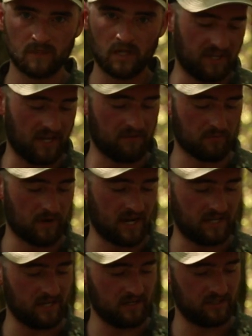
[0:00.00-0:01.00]
I think
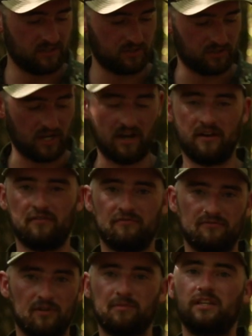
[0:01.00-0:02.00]
everybody should have
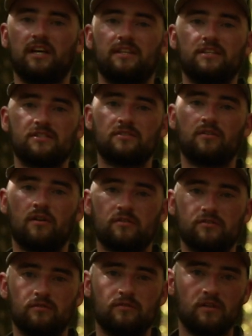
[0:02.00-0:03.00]
something like this in their
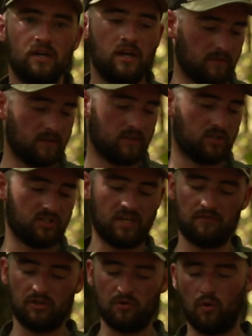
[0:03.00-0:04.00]
arsenal, just
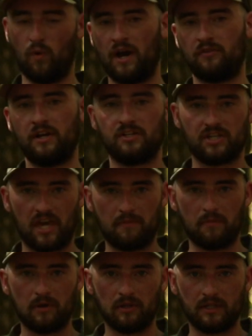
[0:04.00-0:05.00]
giving you a wide range of
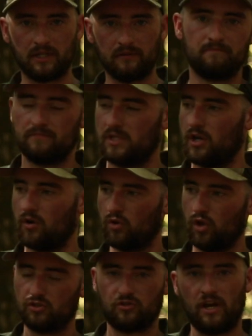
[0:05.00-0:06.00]
capability. You know,
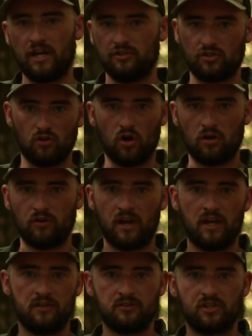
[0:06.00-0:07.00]
close range, long
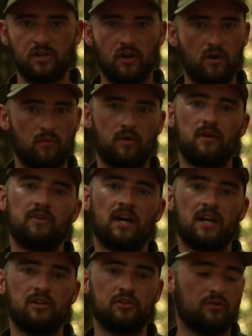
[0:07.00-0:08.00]
range, whatever you
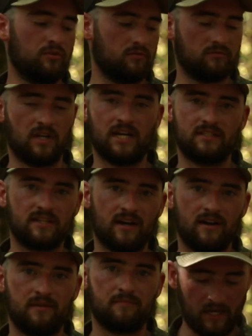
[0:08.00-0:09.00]
got to do,
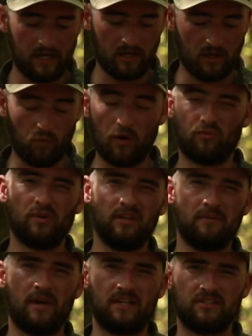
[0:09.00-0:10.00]
nighttime. And what
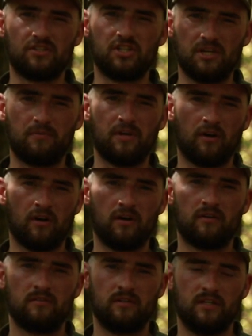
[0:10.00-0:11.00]
really makes a
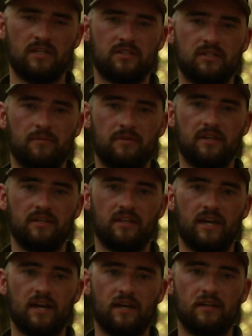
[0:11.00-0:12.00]
GPR is something
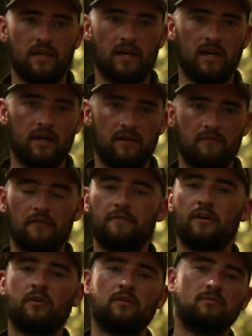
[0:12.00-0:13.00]
that can
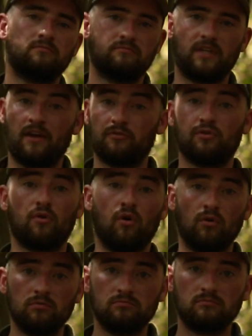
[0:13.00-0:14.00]
fulfill every
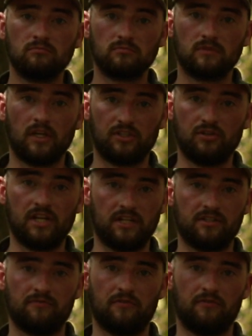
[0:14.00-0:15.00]
role that you need
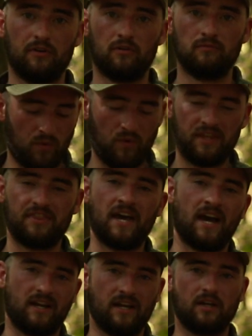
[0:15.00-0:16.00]
it to fulfill. With
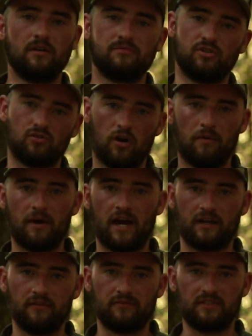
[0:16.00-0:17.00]
that kind of comes a
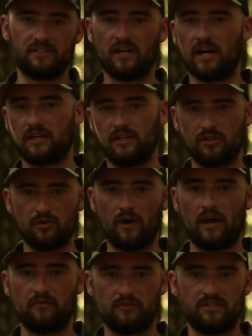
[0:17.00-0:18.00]
drawback of it's not going to do
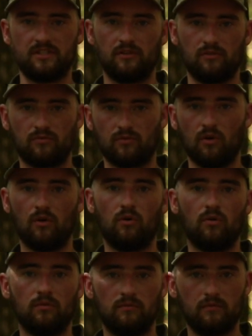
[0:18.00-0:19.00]
every single
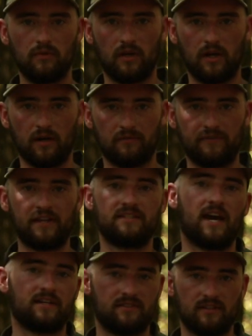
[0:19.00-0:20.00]
role
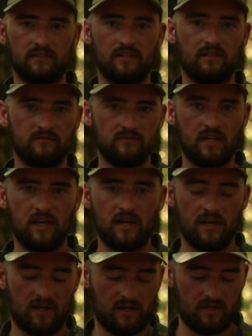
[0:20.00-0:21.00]
fantastically.
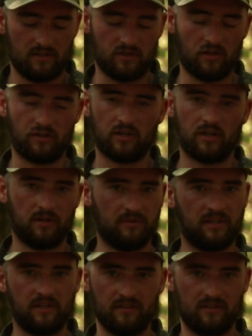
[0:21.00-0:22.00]
You know, you're going to
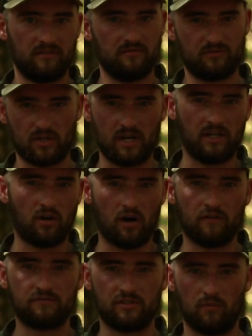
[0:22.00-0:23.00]
be trading
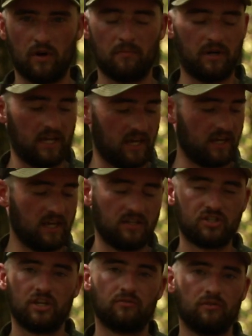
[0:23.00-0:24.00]
off somewhere, but it can
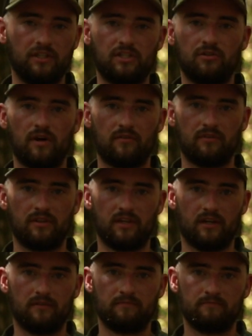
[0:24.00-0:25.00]
generally do everything.